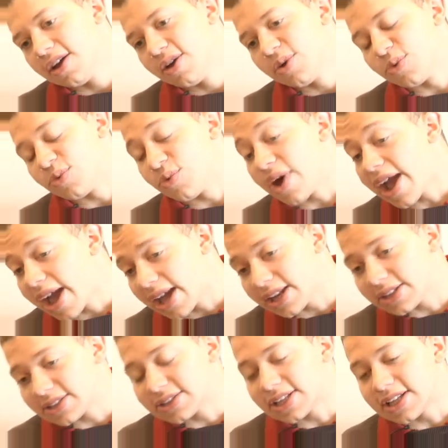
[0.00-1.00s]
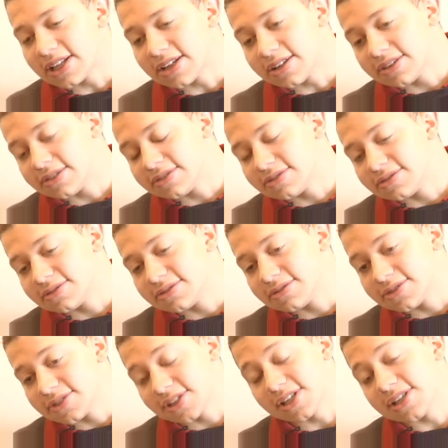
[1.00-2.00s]
ran to
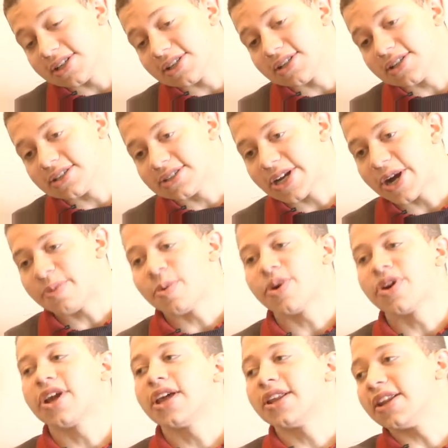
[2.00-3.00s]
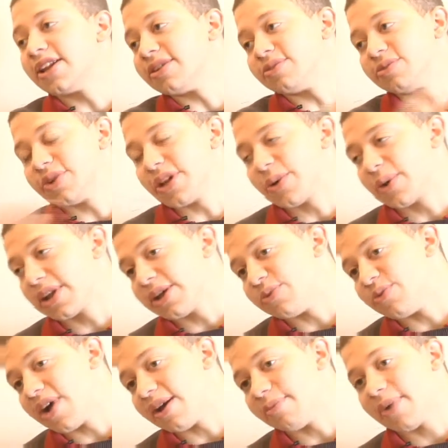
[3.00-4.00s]
to the ceremony and then really quickly
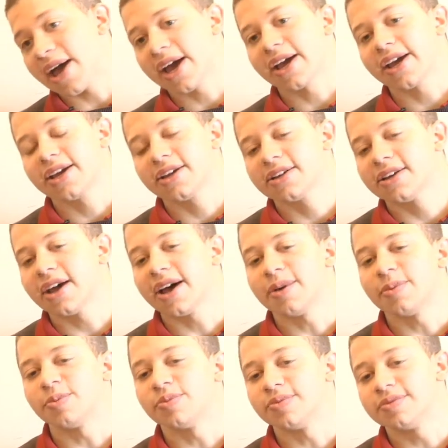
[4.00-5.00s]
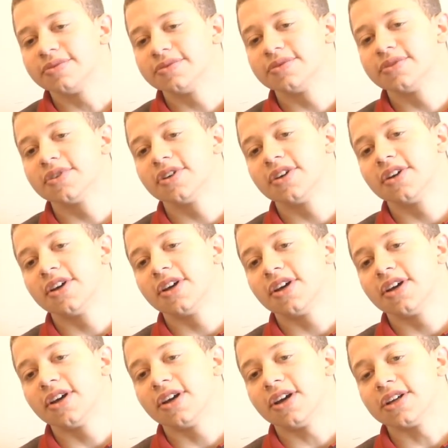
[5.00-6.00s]
ran back
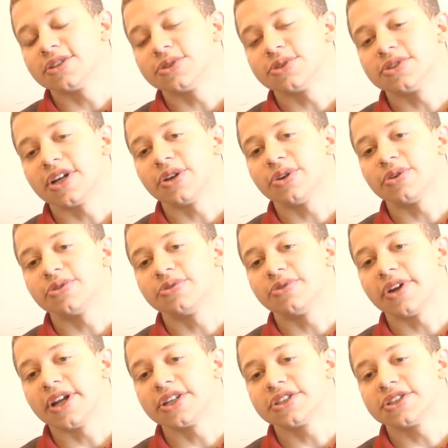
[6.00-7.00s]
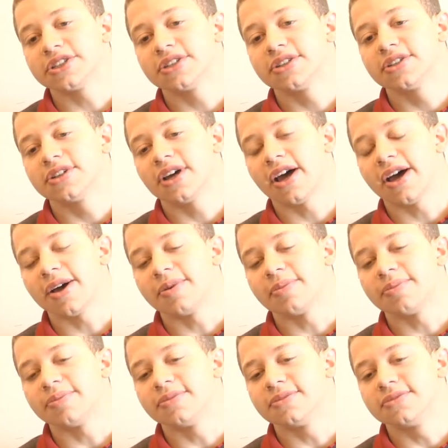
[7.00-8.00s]
as soon as it was finished.
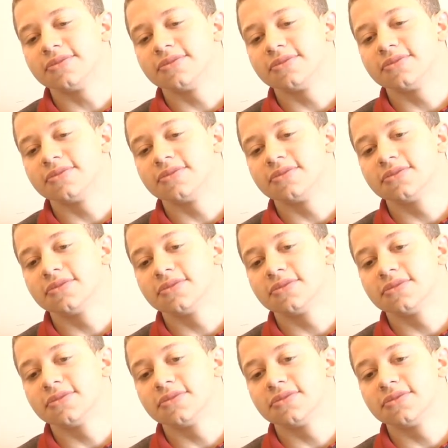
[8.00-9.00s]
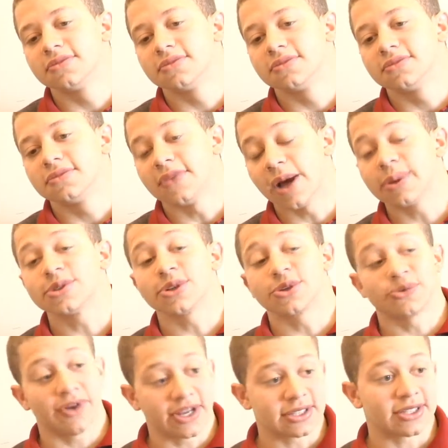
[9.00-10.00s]
That was a
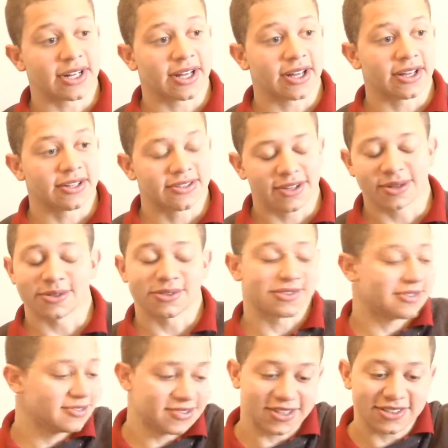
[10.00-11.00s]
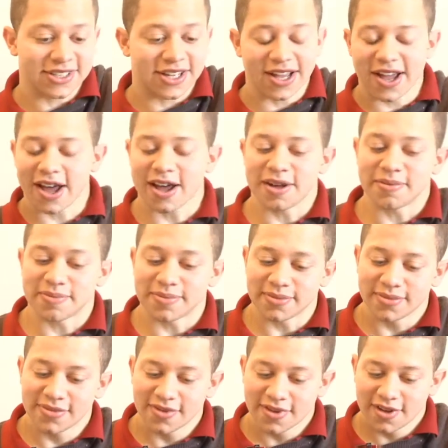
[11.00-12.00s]
crazy day. That was insane. I
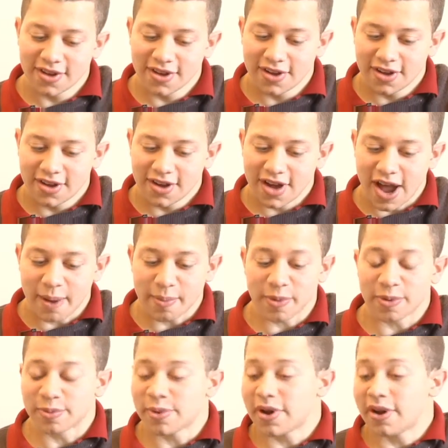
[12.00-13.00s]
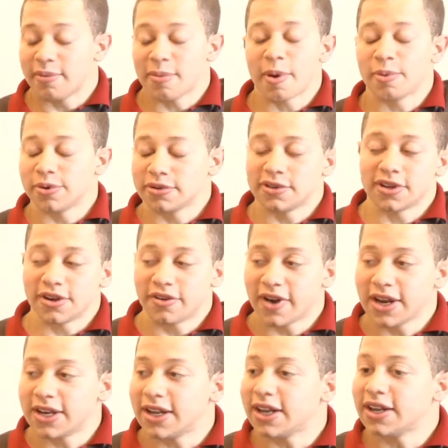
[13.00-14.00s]
remember the
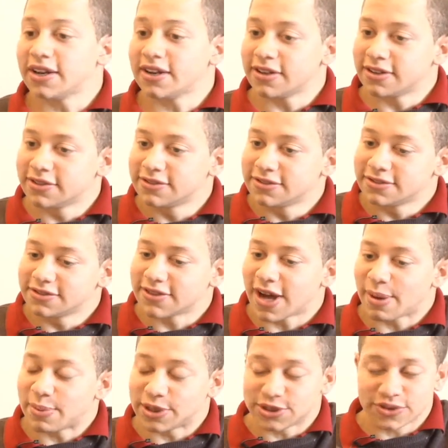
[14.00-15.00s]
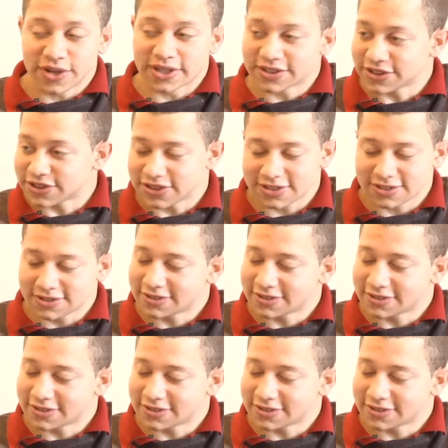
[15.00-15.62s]
great dean, Ms. Dresner,